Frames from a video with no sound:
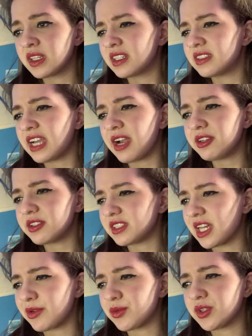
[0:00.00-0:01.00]
Tarios
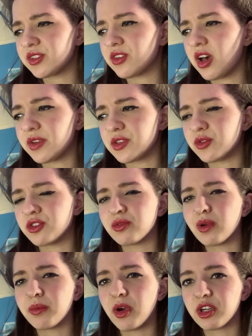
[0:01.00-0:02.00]
Devonworth's office was
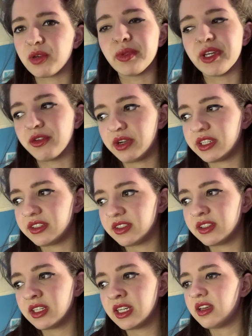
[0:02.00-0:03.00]
remarkably grand,
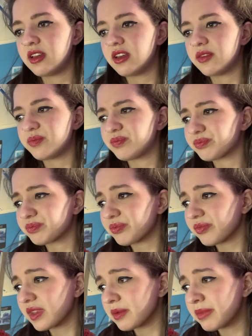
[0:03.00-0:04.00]

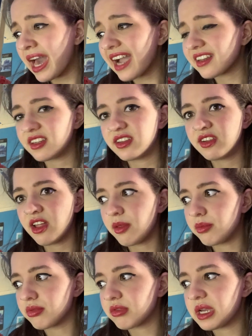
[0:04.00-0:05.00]
packed to the
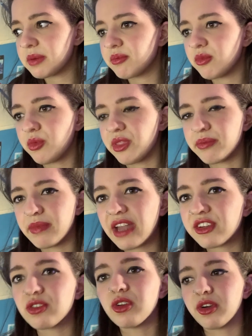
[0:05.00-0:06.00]
brim with
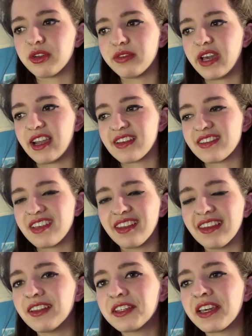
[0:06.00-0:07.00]
magical artifacts
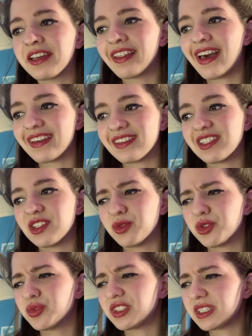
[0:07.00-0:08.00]
and looking glasses
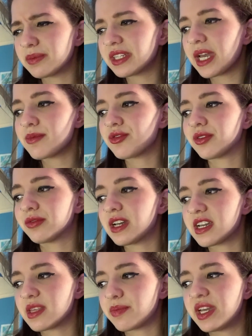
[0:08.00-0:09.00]
which would sometimes
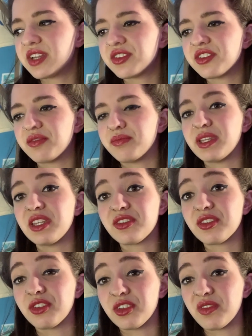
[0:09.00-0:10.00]
reflect the pictures of
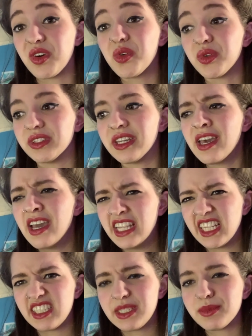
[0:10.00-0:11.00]
ministers of old
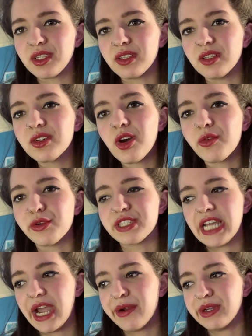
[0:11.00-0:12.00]
that seemed to look over
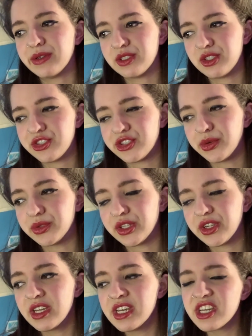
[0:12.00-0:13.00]
Tarios'
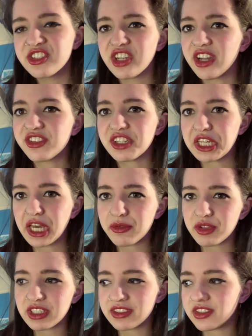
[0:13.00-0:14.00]
shoulder, judging
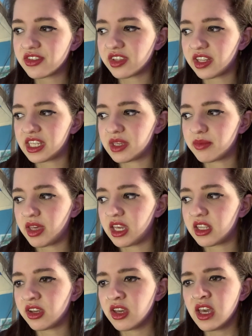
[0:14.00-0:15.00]
every decision that he
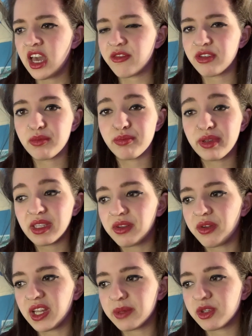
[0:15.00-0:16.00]
made, every
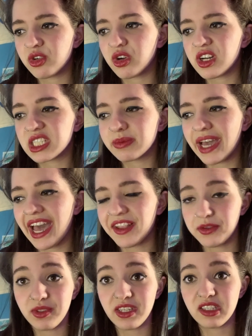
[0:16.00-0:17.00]
bill that would cross
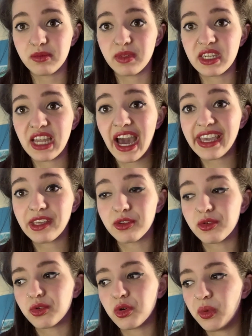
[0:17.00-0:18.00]
paths with his
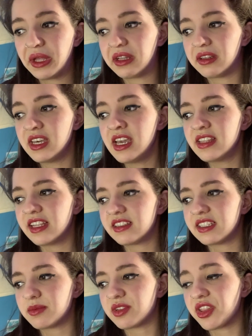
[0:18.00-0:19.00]
maniacal quill that
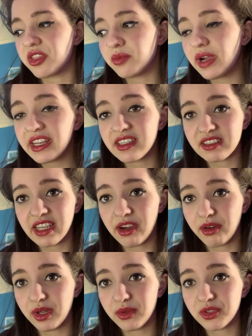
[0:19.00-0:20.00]
seemed to threaten
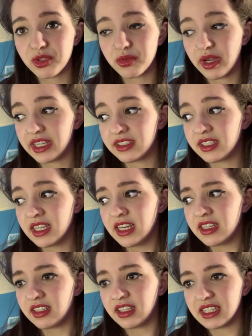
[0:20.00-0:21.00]
Tarios to write,
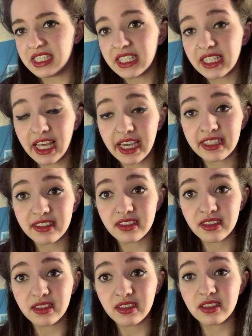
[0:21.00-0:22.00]
to legalize,
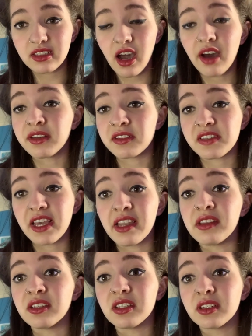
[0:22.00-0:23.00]
to
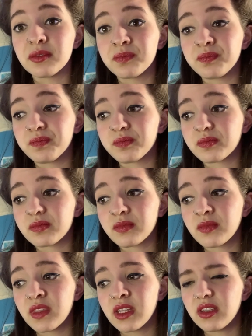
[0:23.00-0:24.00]
condescend.
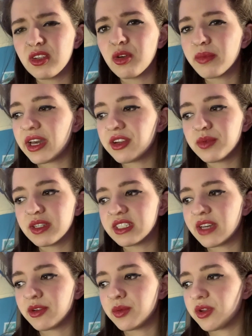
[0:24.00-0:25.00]
No matter what
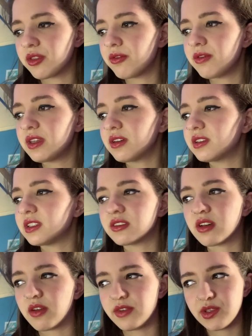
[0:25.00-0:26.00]
Devonworth filled his
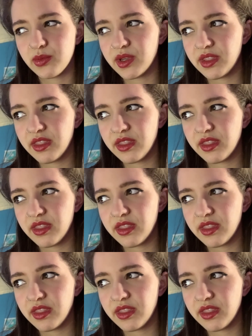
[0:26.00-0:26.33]
office with,